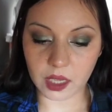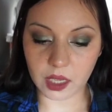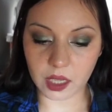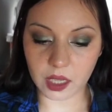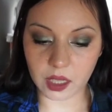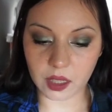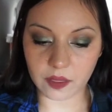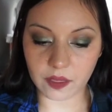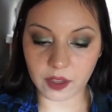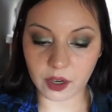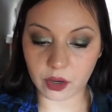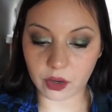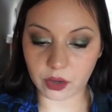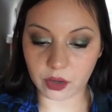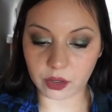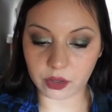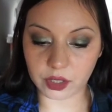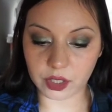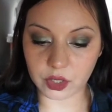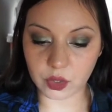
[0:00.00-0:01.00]
in their
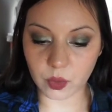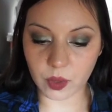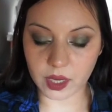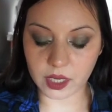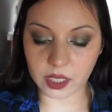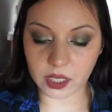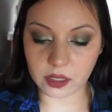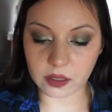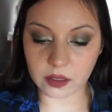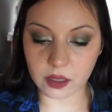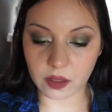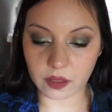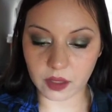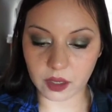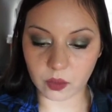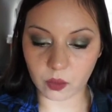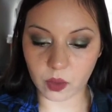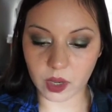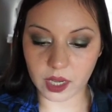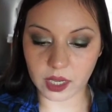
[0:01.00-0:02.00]
early 20s,
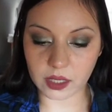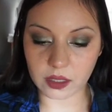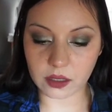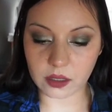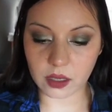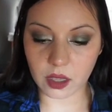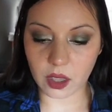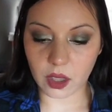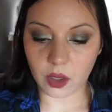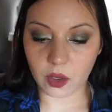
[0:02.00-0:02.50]
than whites,